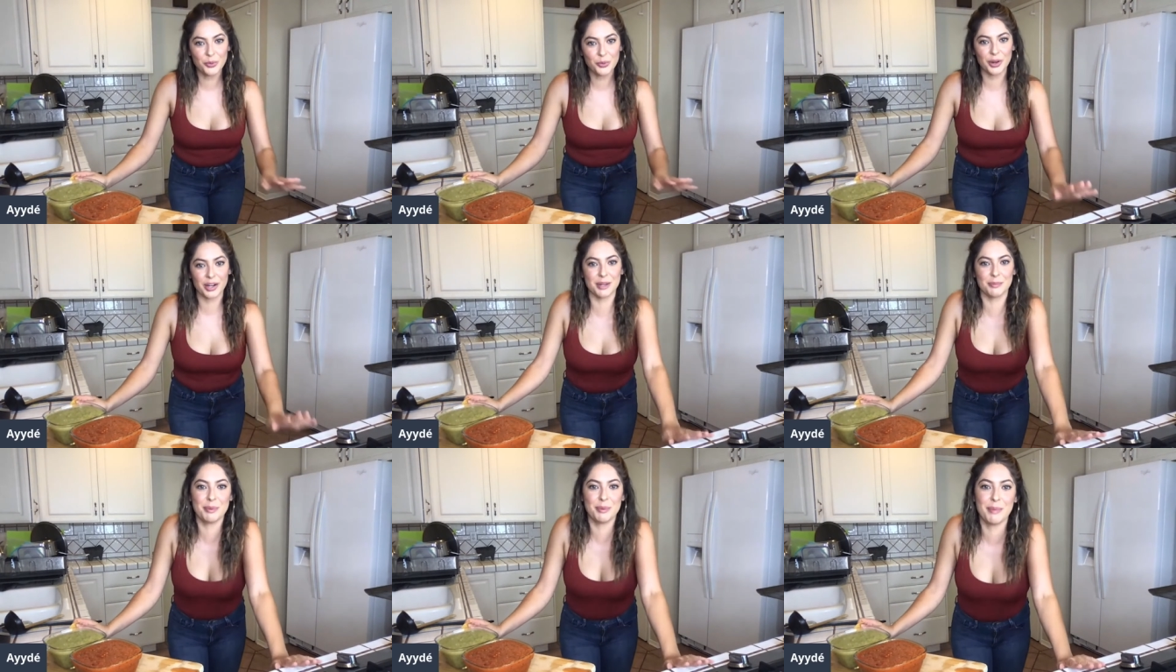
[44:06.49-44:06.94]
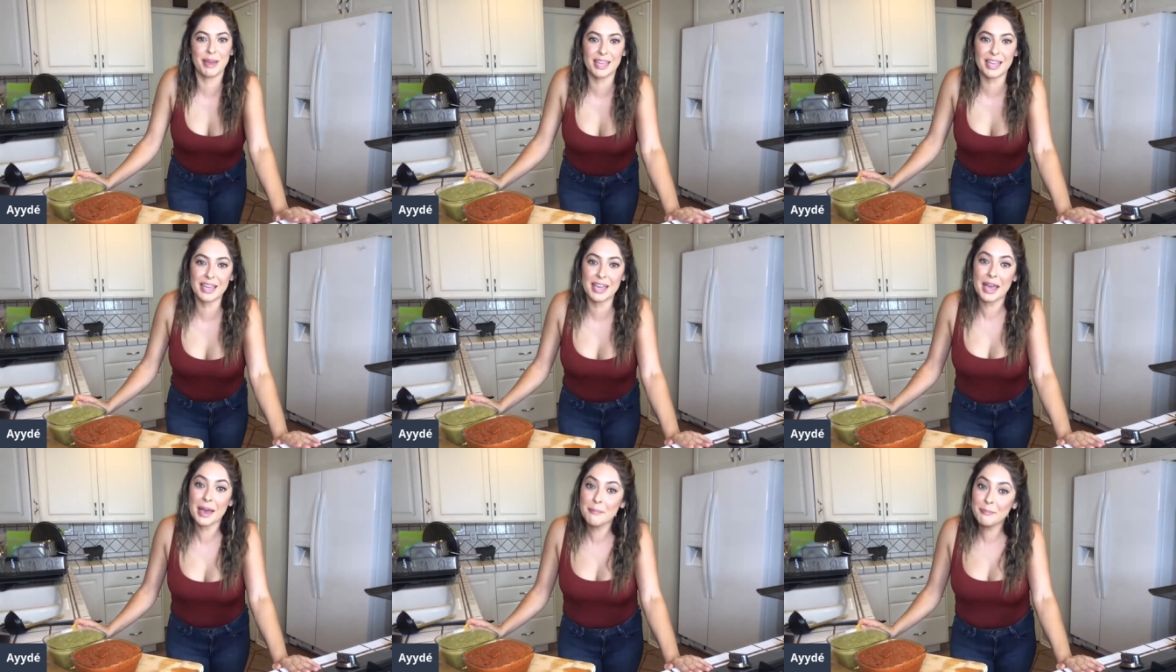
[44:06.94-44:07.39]
We're going to be
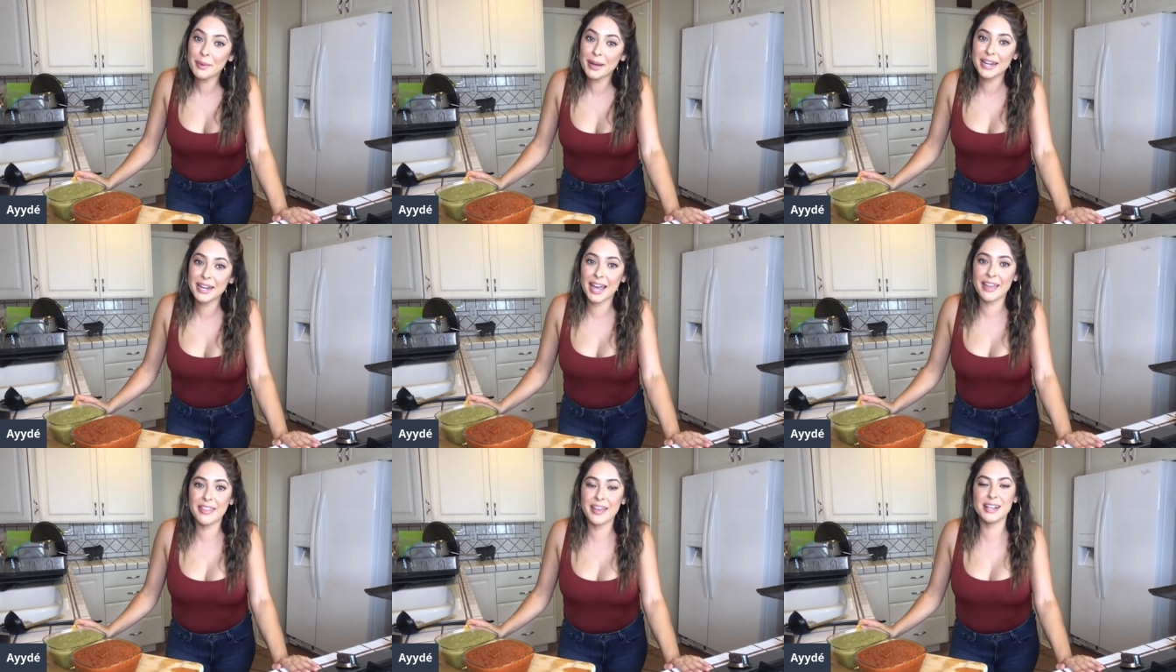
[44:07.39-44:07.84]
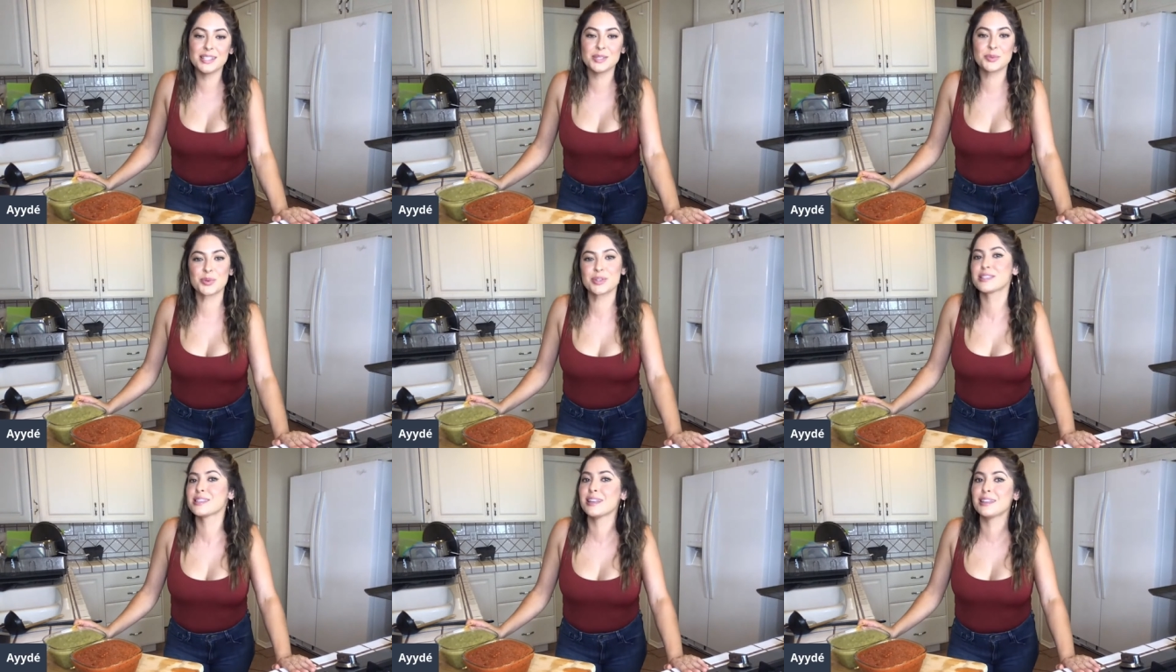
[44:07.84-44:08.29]
making empanadas.
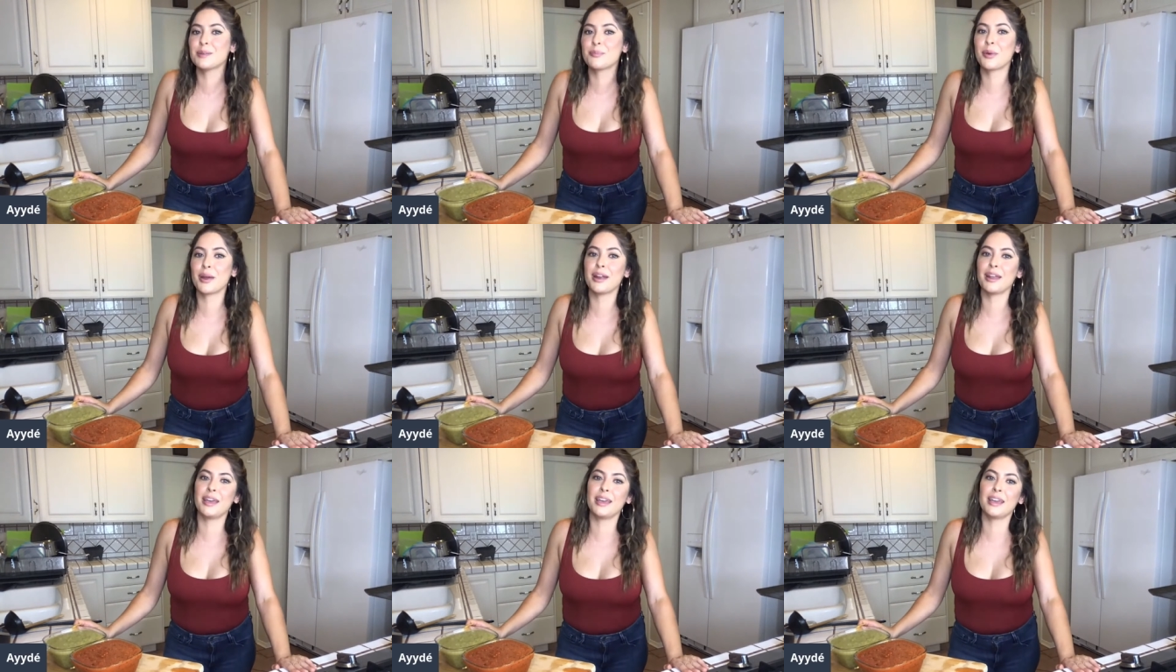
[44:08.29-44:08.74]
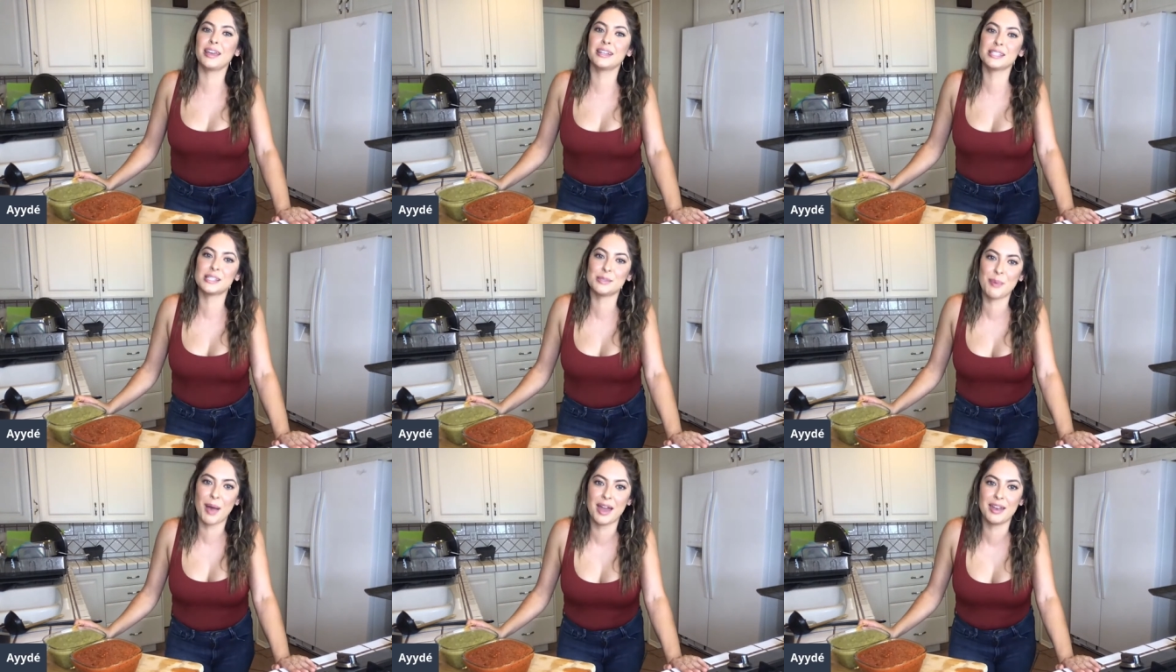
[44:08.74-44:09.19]
We're celebrating
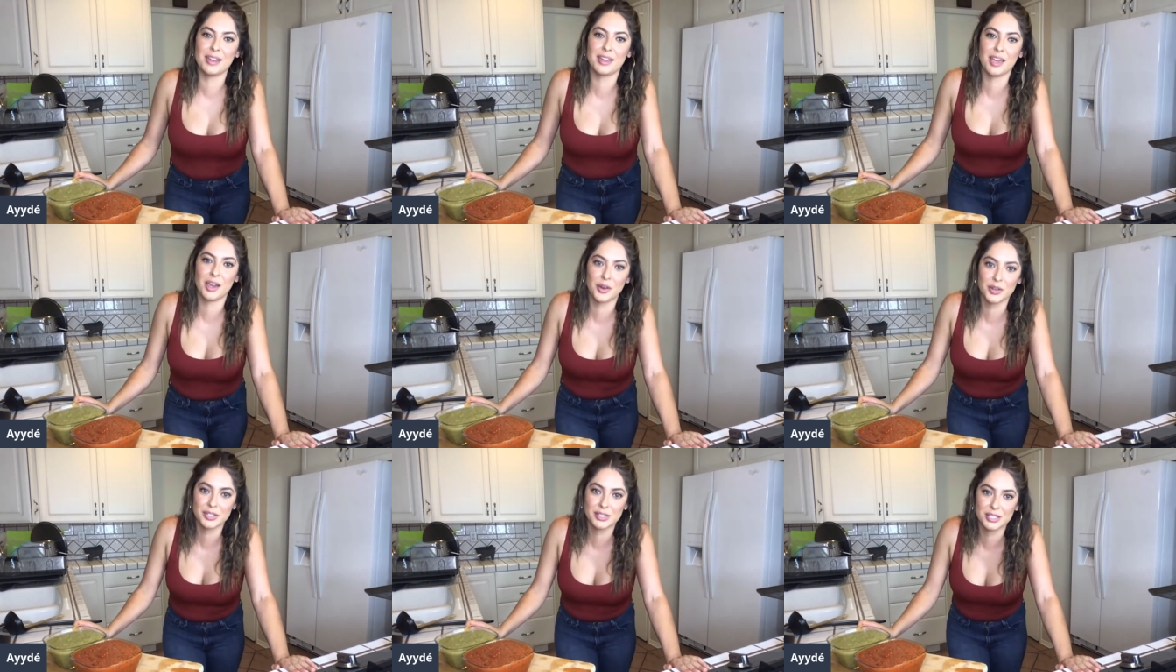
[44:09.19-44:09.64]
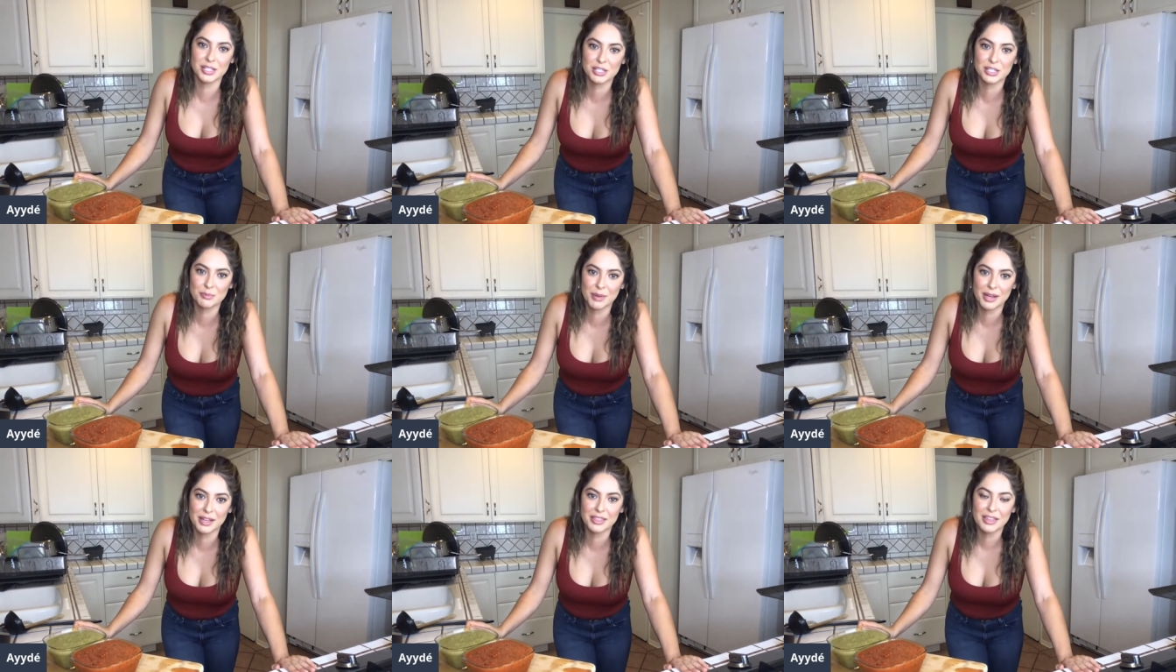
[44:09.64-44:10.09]
Hispanic
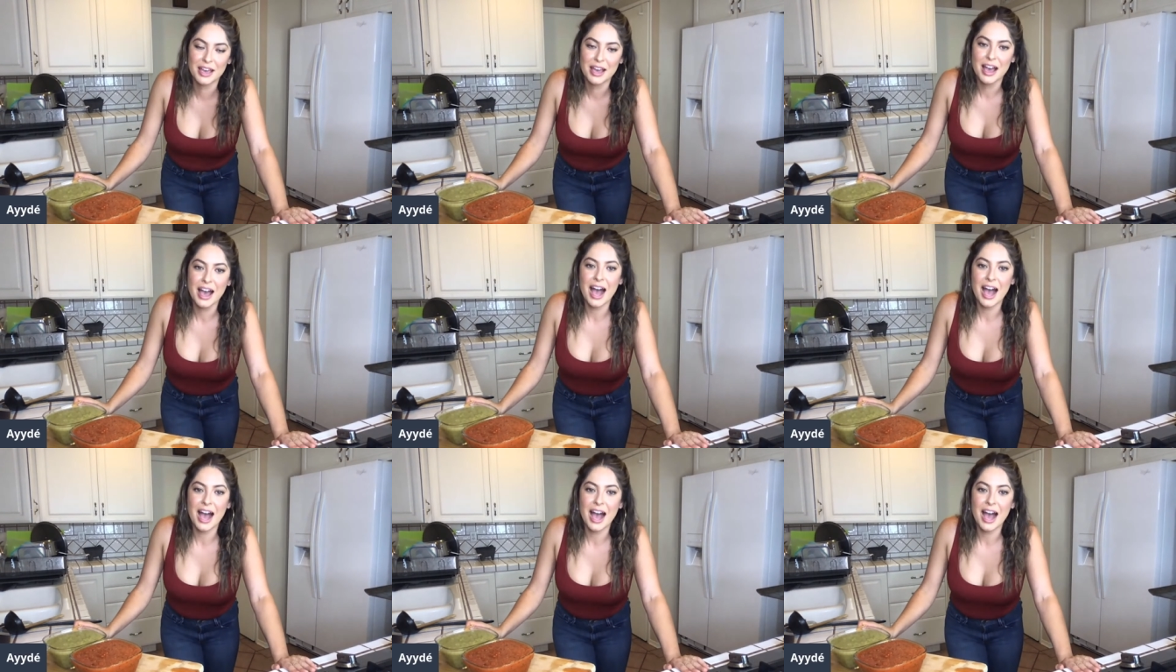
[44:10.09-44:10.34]
Heritage Month.